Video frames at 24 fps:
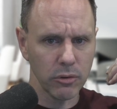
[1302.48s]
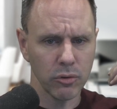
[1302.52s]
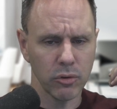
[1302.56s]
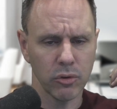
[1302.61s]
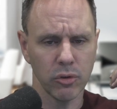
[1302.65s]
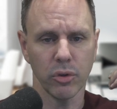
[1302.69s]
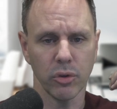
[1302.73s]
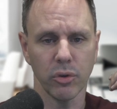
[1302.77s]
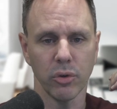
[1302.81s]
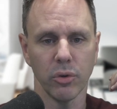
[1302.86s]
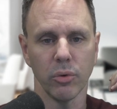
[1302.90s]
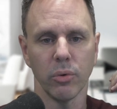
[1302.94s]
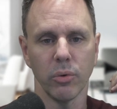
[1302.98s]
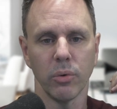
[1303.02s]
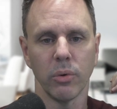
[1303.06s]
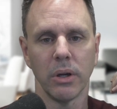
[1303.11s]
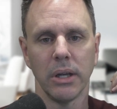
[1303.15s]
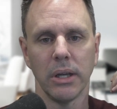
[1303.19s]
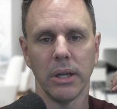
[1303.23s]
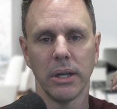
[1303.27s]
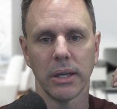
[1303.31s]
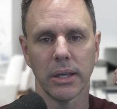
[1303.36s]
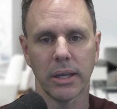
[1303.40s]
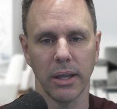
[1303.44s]
to
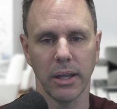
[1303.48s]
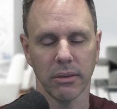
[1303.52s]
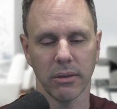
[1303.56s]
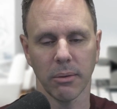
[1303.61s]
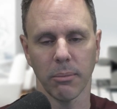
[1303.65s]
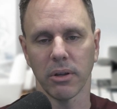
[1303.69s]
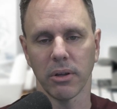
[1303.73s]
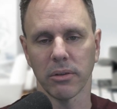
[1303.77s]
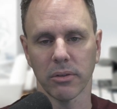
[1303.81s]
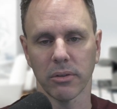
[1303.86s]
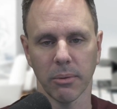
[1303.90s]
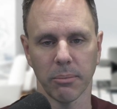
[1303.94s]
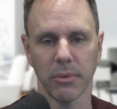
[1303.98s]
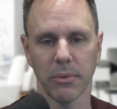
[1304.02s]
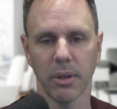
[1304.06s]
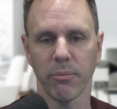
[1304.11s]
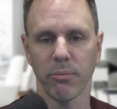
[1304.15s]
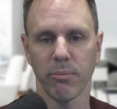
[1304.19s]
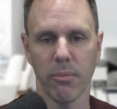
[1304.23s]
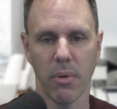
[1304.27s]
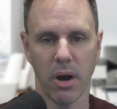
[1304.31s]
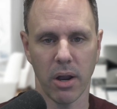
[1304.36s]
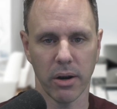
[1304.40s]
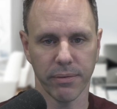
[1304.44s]
get them on some type
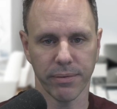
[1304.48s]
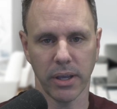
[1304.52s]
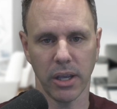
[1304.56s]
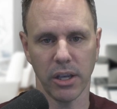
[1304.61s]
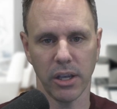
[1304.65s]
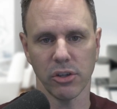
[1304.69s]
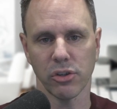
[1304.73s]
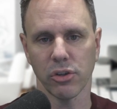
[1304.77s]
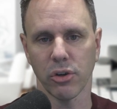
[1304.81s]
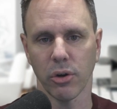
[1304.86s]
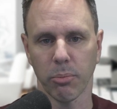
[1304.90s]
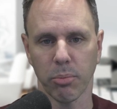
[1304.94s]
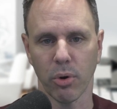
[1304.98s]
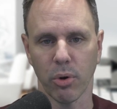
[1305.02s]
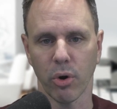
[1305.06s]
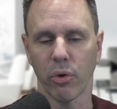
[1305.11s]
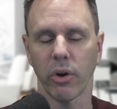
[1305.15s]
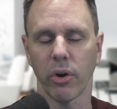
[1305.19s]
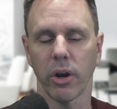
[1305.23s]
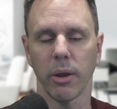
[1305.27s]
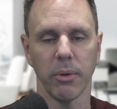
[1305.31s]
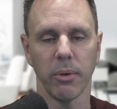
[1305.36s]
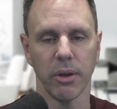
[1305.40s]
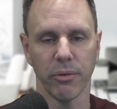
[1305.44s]
of modification or
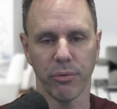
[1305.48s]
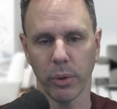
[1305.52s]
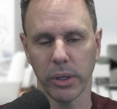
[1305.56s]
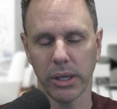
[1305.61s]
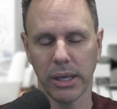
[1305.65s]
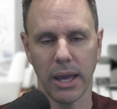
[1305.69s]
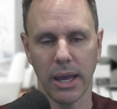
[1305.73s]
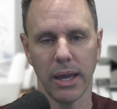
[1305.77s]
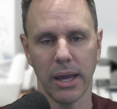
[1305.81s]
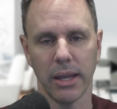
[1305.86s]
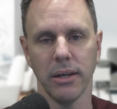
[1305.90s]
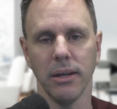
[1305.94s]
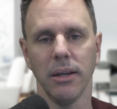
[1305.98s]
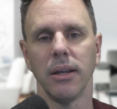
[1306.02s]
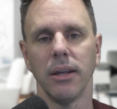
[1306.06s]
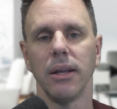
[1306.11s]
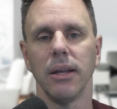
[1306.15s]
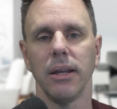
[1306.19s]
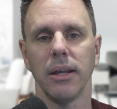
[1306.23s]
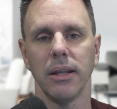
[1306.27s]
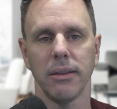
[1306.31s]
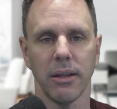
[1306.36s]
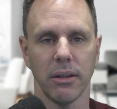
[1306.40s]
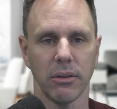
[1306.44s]
program if we can,
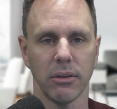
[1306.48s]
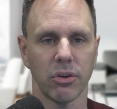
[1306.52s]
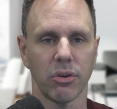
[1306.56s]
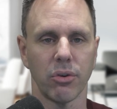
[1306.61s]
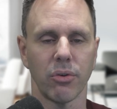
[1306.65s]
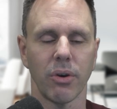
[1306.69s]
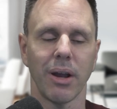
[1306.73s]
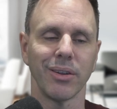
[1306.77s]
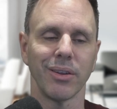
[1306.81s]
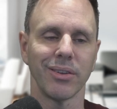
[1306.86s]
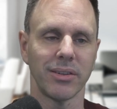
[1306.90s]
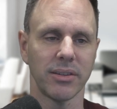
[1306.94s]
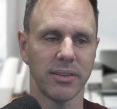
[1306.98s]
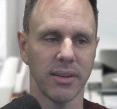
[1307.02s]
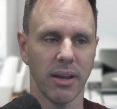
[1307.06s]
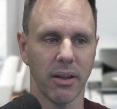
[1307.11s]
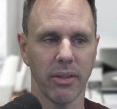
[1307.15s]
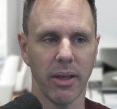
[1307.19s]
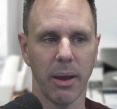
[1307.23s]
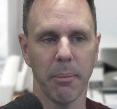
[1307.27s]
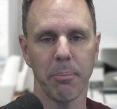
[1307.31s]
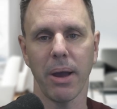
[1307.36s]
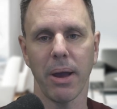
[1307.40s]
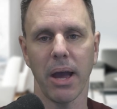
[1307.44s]
then turn around and sell
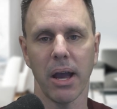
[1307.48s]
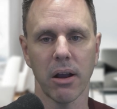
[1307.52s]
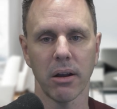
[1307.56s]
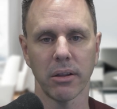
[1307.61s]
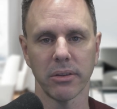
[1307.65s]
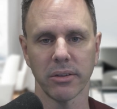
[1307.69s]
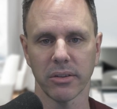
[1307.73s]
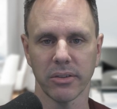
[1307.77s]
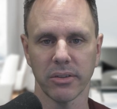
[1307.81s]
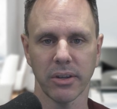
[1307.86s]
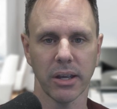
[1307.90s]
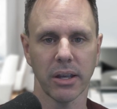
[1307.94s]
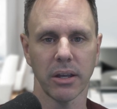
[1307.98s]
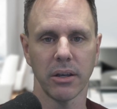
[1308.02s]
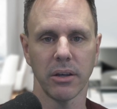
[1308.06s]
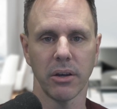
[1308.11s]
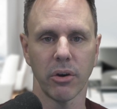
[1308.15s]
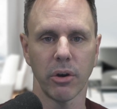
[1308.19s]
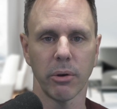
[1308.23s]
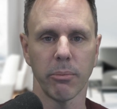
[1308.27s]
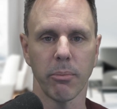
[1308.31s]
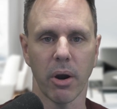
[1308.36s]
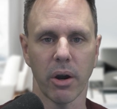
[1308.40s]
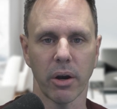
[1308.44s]
that back on the
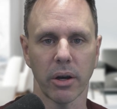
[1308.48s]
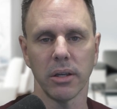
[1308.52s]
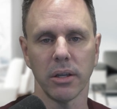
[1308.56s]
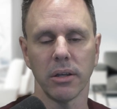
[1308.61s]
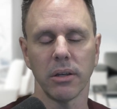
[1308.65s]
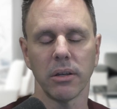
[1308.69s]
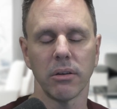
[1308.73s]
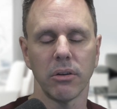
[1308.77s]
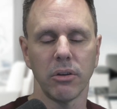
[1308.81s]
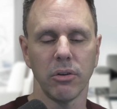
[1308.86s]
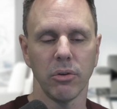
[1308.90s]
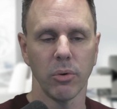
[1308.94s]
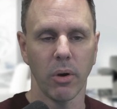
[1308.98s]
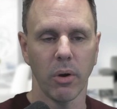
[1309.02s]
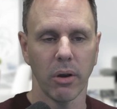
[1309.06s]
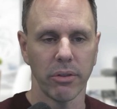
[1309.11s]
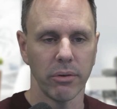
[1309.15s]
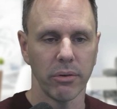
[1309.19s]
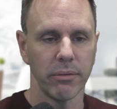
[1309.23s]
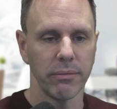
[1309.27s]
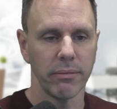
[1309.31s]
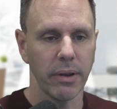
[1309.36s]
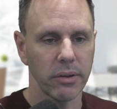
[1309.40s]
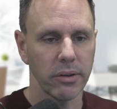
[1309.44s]
secondary market to
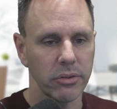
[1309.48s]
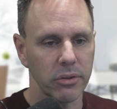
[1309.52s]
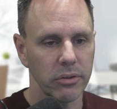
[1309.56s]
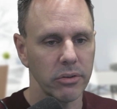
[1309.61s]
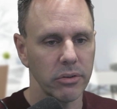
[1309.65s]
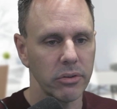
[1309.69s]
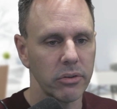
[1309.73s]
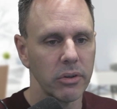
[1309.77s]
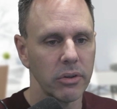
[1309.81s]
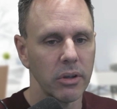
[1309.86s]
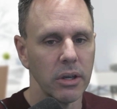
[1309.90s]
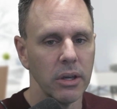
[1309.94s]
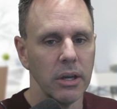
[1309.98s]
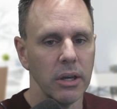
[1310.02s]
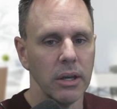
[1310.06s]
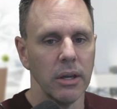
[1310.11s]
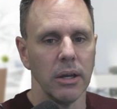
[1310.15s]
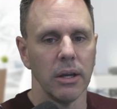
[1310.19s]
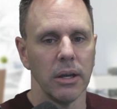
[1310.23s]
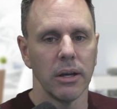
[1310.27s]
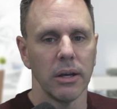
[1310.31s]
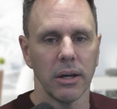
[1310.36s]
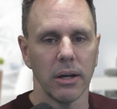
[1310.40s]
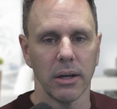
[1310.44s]
other investors.
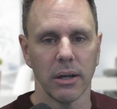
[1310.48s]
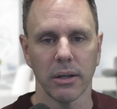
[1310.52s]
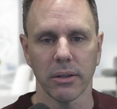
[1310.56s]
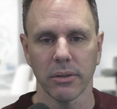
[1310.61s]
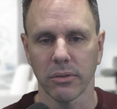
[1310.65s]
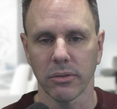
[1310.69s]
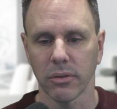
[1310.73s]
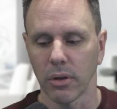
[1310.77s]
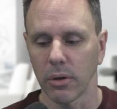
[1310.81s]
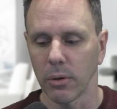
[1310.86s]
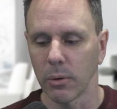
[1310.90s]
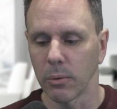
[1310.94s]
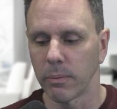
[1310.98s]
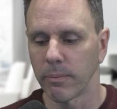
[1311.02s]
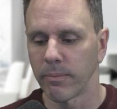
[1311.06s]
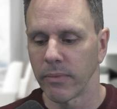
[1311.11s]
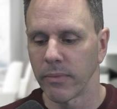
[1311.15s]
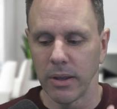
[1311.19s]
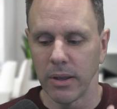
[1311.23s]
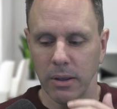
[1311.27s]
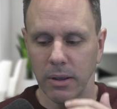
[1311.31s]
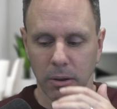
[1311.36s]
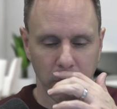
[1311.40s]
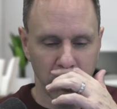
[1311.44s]
So
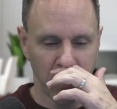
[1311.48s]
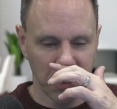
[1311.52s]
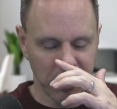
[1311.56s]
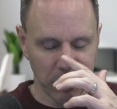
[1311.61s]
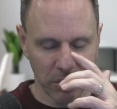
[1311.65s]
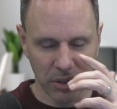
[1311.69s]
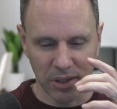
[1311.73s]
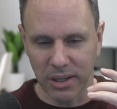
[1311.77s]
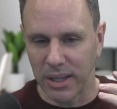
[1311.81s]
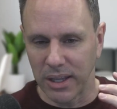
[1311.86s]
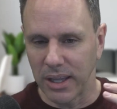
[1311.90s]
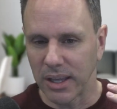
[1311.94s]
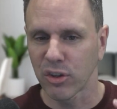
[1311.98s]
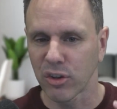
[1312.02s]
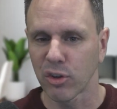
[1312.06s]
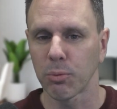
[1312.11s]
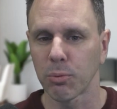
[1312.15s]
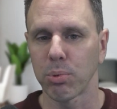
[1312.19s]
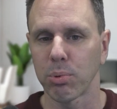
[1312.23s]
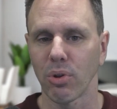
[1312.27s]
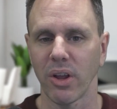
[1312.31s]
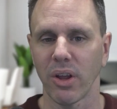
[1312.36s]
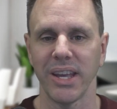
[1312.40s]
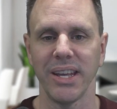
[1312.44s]
I wanted to
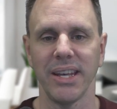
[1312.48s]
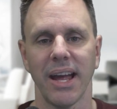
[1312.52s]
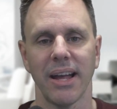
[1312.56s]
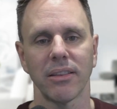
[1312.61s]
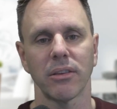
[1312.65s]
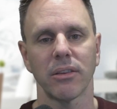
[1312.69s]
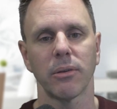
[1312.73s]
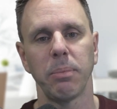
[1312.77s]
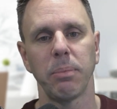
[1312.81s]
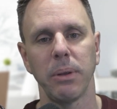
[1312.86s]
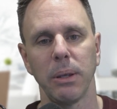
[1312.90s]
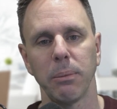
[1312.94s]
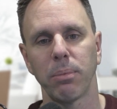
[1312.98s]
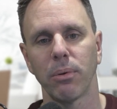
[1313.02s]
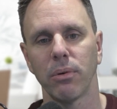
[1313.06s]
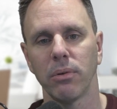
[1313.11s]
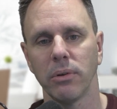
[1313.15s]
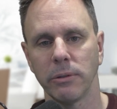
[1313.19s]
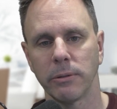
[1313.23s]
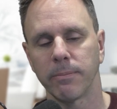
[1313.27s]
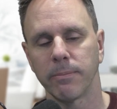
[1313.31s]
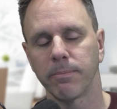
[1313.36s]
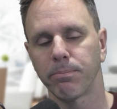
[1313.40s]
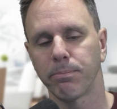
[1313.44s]
explain that to people
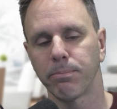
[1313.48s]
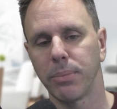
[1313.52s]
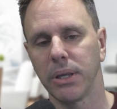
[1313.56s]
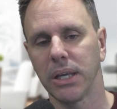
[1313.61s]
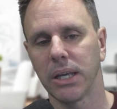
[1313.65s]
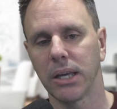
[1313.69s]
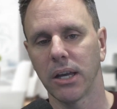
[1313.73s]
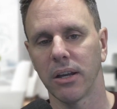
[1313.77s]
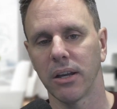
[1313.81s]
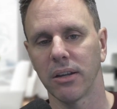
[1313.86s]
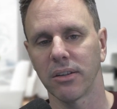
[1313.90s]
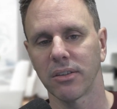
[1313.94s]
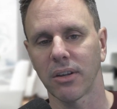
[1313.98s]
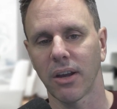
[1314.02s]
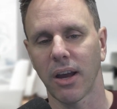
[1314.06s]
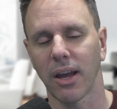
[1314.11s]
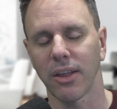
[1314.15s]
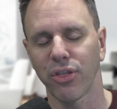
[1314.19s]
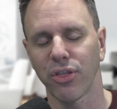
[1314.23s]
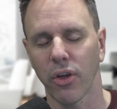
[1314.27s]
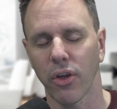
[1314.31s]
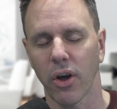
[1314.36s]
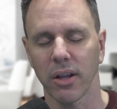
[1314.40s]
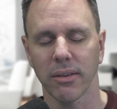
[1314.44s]
because I
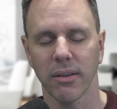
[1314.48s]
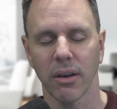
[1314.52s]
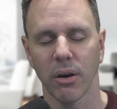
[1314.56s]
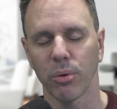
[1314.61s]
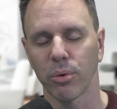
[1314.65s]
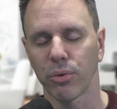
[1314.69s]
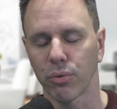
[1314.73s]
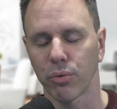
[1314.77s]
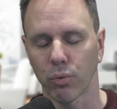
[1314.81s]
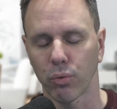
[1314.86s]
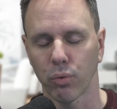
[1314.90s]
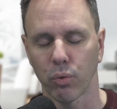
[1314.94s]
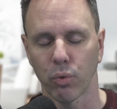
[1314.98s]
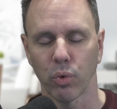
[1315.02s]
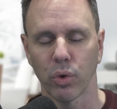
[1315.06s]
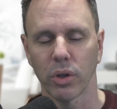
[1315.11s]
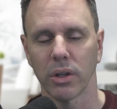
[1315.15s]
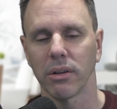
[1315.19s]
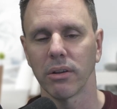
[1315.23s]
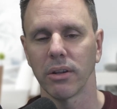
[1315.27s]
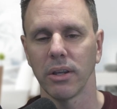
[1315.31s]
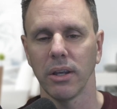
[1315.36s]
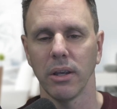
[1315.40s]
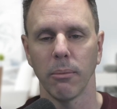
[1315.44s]
thought that was
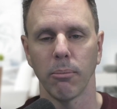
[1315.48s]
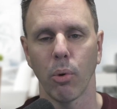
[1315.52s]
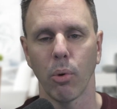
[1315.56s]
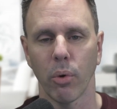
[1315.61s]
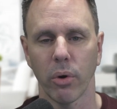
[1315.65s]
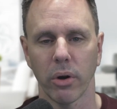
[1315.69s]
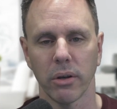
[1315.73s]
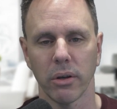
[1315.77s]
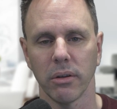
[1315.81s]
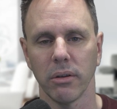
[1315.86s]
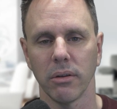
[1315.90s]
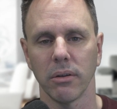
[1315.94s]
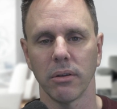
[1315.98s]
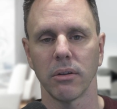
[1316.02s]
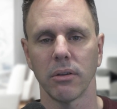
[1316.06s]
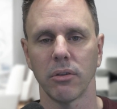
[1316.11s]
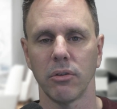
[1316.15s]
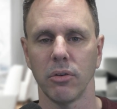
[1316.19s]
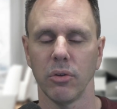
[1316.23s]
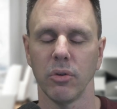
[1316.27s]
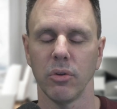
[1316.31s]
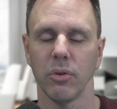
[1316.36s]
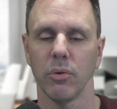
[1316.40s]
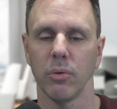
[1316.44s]
really important
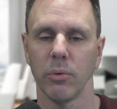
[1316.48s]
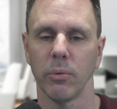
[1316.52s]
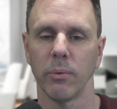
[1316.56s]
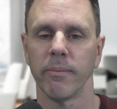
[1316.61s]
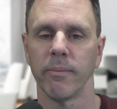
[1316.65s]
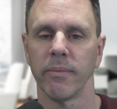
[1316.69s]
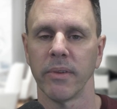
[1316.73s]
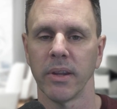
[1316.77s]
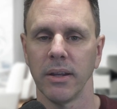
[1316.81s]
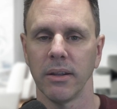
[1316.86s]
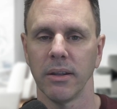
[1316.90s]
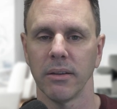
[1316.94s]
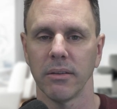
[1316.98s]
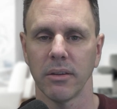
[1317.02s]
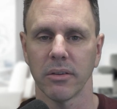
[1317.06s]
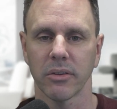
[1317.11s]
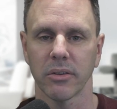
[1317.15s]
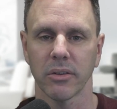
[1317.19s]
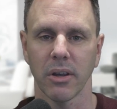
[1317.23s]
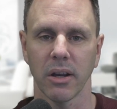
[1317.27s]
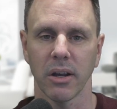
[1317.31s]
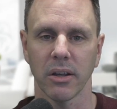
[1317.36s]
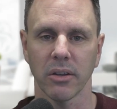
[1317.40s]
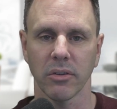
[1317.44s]
to
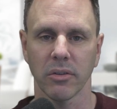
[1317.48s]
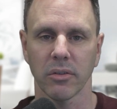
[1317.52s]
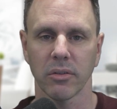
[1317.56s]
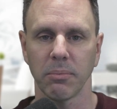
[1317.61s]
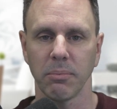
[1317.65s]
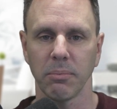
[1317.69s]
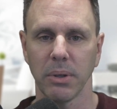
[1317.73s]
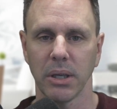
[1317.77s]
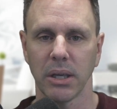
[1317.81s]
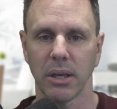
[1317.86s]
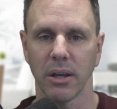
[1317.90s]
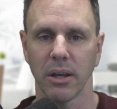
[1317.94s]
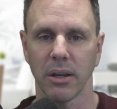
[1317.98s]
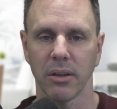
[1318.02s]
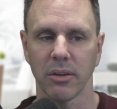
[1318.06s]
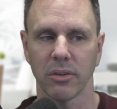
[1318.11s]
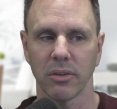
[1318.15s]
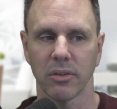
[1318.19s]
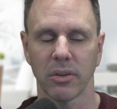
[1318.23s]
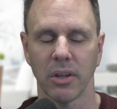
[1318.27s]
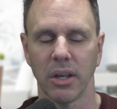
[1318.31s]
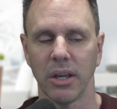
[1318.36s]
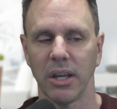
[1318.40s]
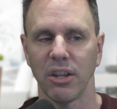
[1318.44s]
discuss,
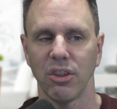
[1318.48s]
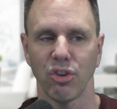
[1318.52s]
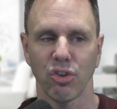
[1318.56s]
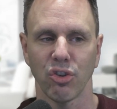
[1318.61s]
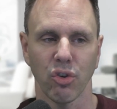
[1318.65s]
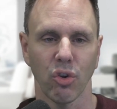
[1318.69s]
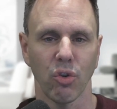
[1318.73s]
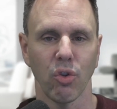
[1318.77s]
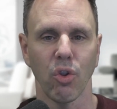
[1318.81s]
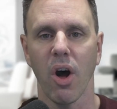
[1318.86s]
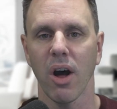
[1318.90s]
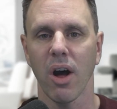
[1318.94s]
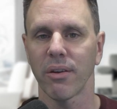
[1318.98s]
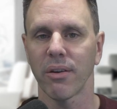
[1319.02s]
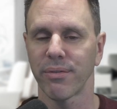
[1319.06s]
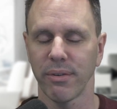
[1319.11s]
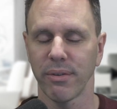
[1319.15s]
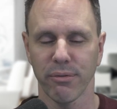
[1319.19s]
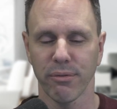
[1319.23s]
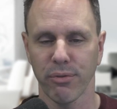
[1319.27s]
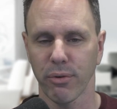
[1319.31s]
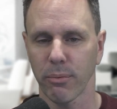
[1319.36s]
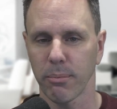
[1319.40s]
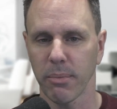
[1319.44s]
because there's a lot of
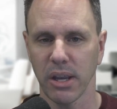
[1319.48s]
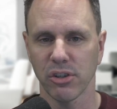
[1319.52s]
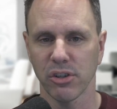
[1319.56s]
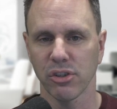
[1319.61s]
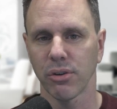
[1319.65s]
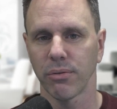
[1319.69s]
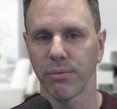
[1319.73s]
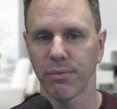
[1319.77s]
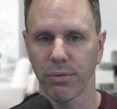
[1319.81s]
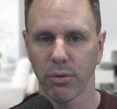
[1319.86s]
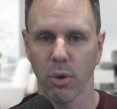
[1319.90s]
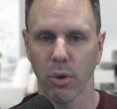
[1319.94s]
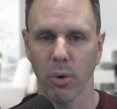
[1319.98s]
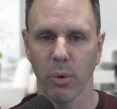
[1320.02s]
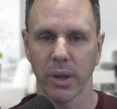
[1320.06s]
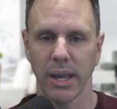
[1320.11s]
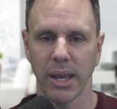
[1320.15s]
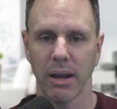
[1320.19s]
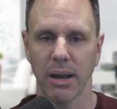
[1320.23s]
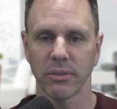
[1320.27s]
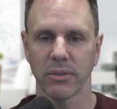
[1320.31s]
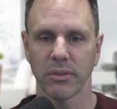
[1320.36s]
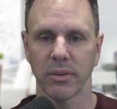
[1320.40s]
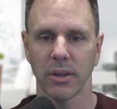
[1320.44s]
information flowing
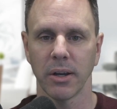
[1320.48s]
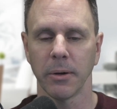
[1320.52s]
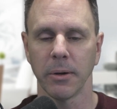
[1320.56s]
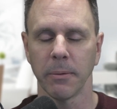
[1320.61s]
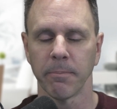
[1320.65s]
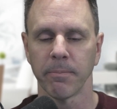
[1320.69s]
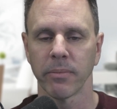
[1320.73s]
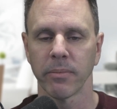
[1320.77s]
out there